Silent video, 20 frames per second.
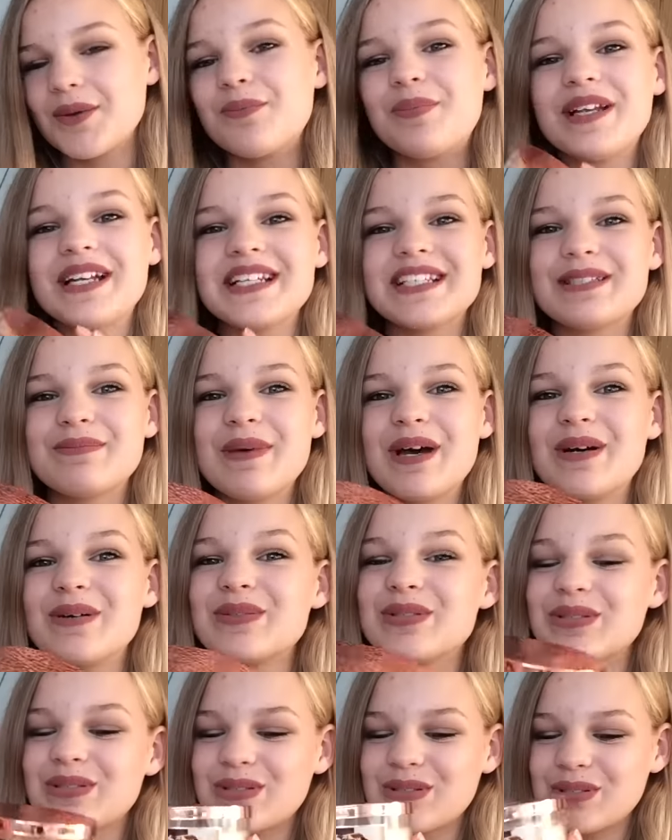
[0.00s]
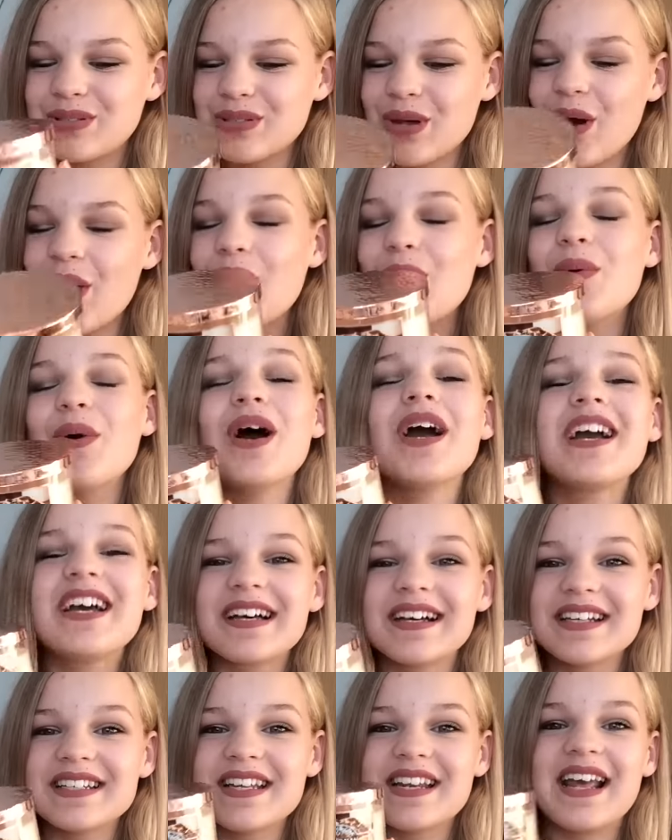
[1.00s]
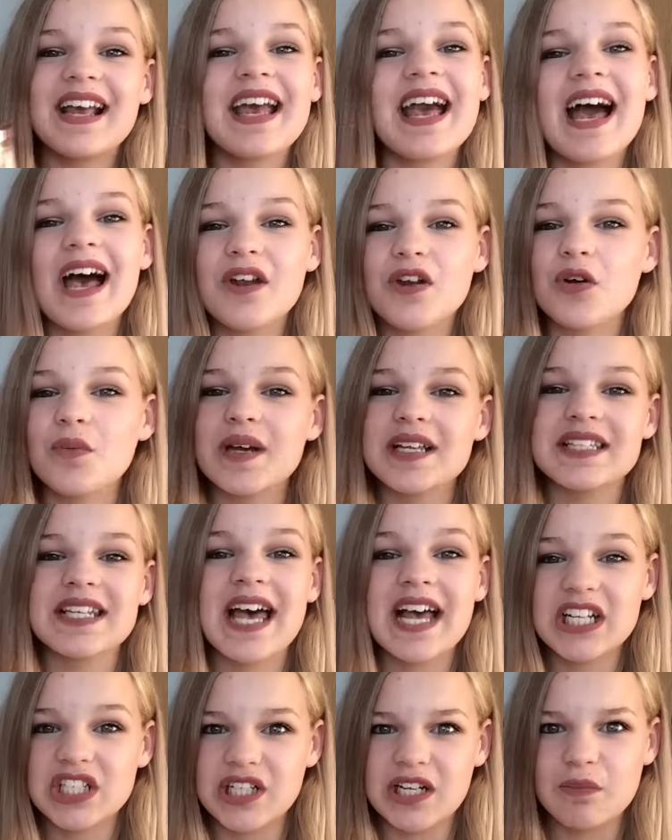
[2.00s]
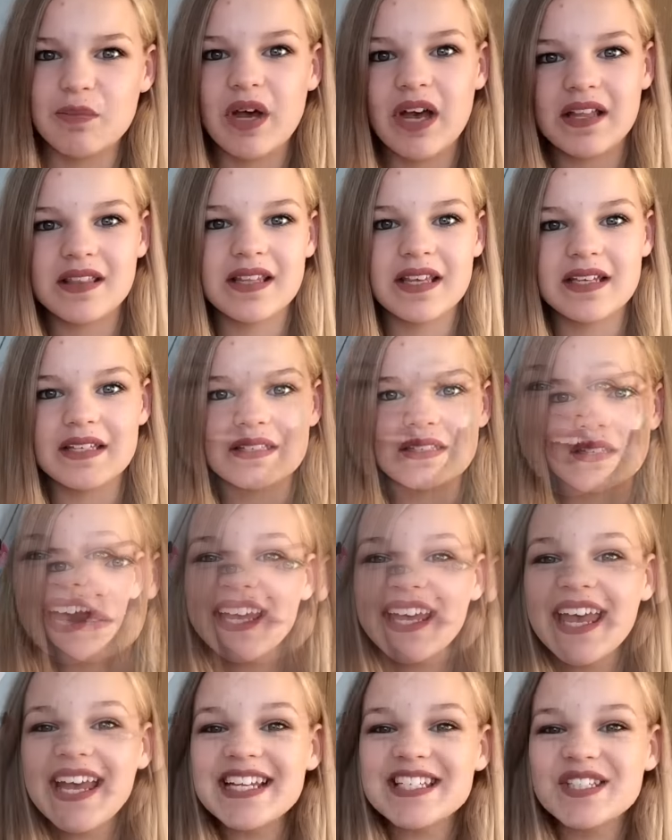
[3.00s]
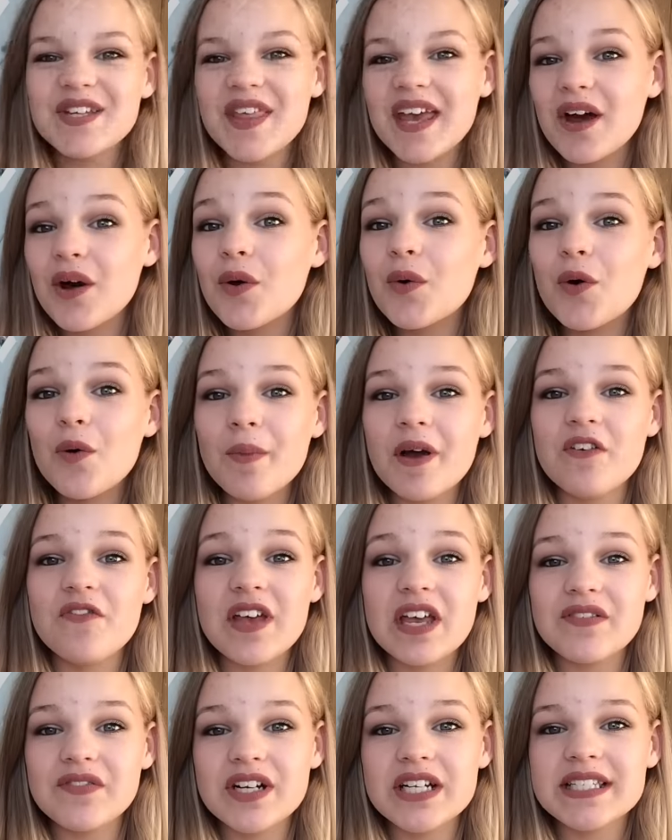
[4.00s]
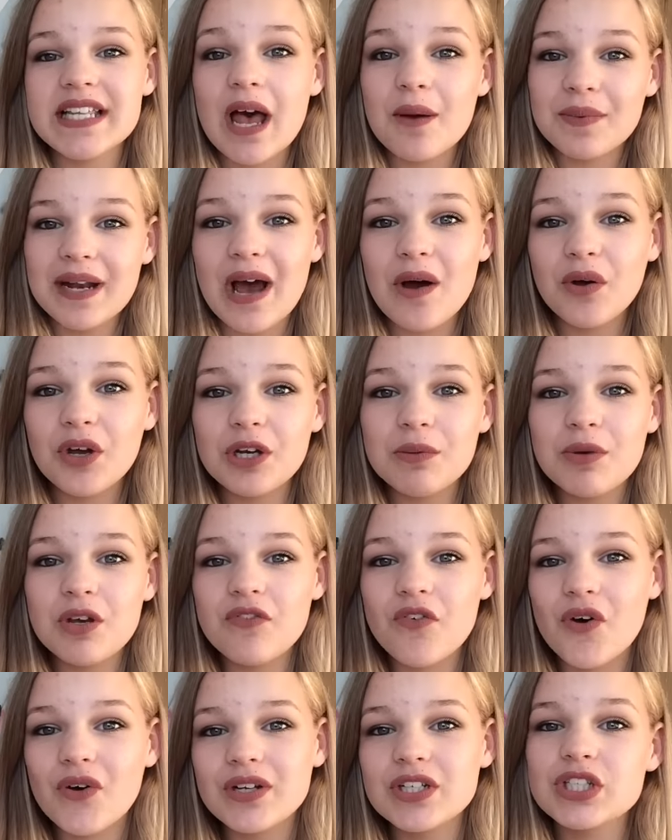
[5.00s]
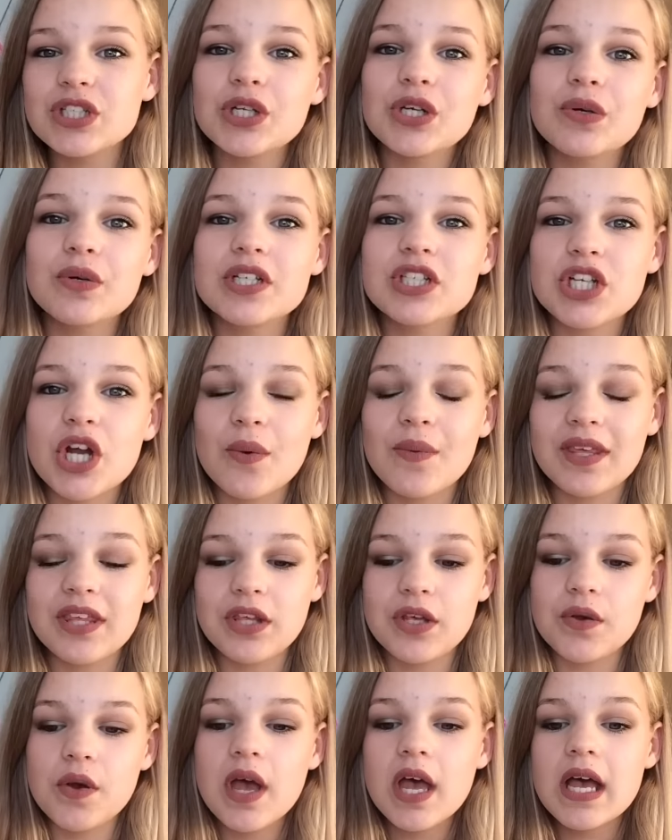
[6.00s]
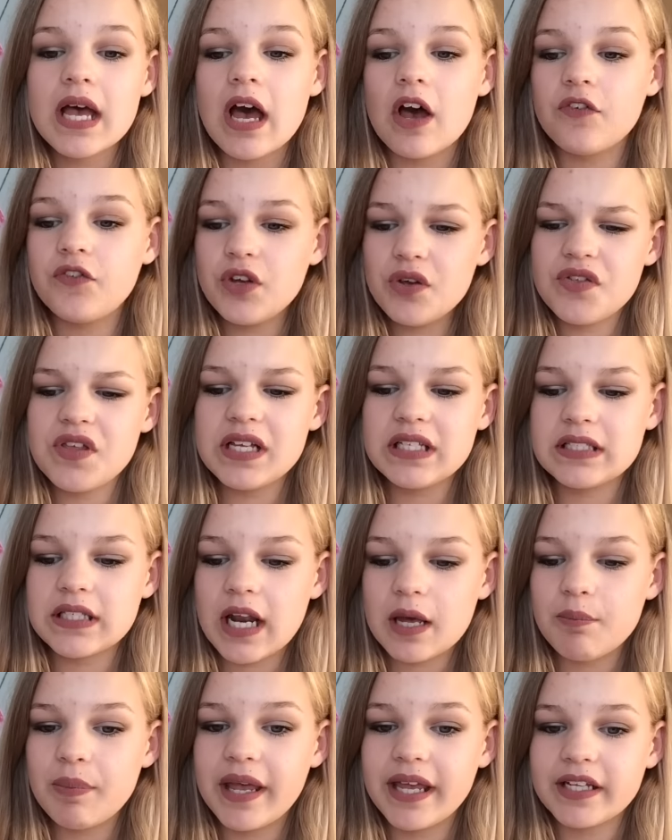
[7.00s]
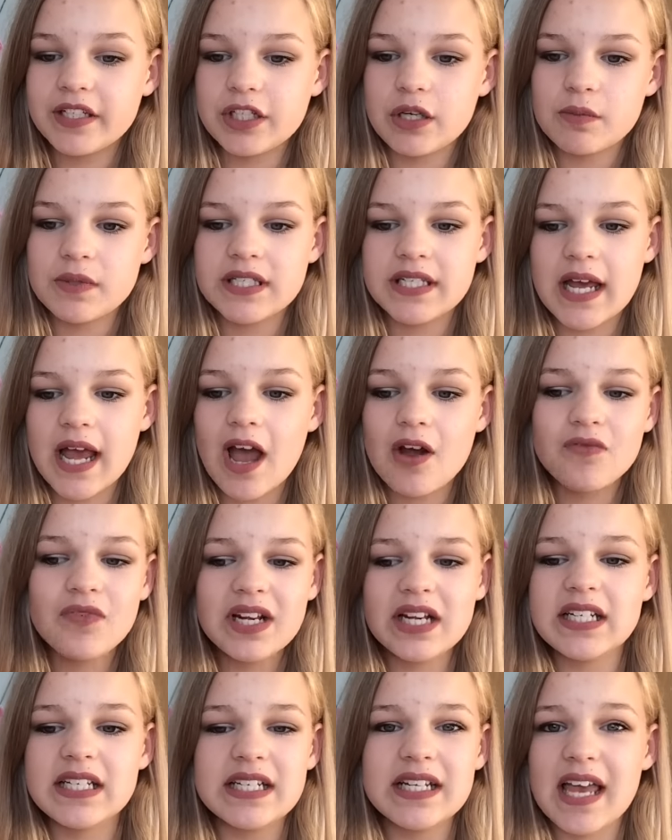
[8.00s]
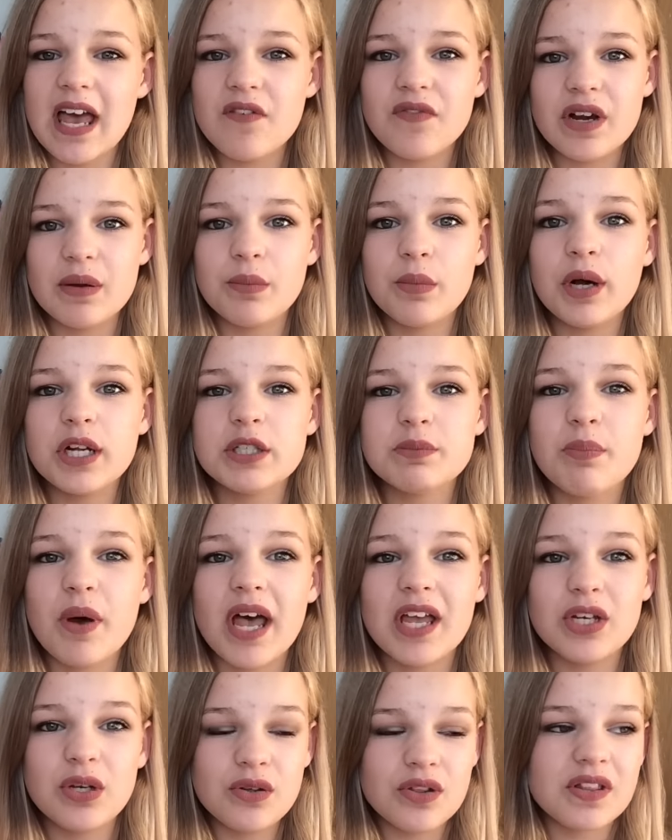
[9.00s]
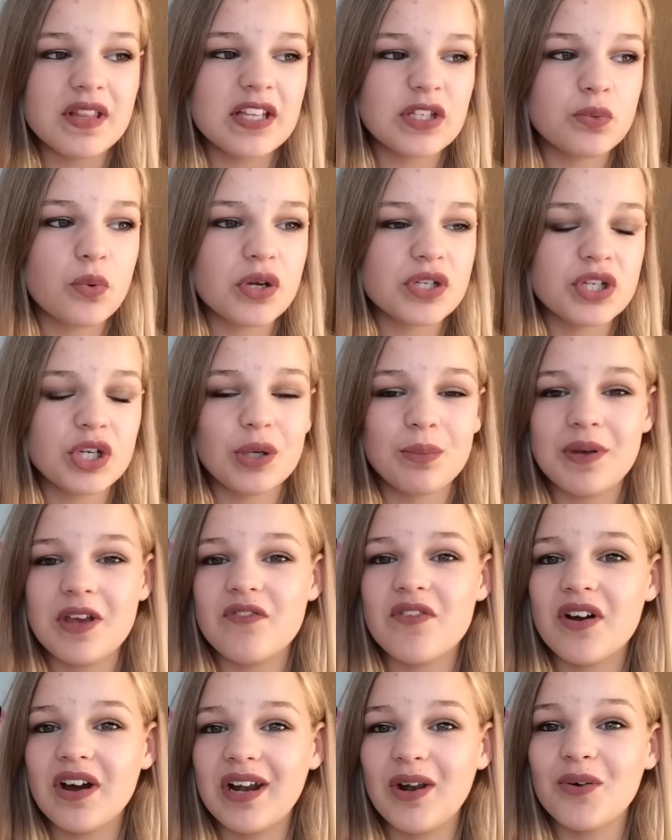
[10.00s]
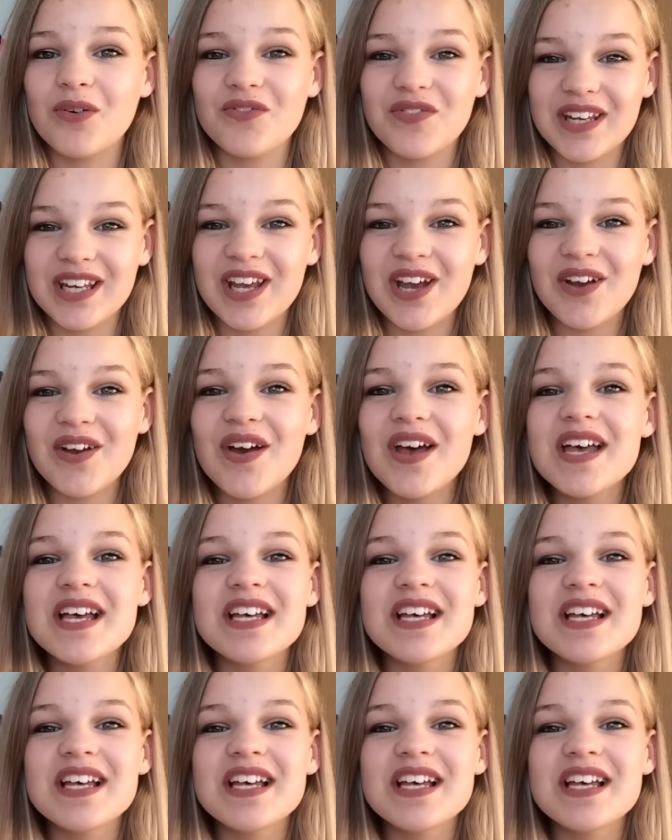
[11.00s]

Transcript: But it smells so good and I cannot wait to actually burn this. Okay, so they are all my favourites. I'm now going to move on to showing you a few things that I picked up today. I really didn't get very much, but I knew that this wasn't going to be a very long video,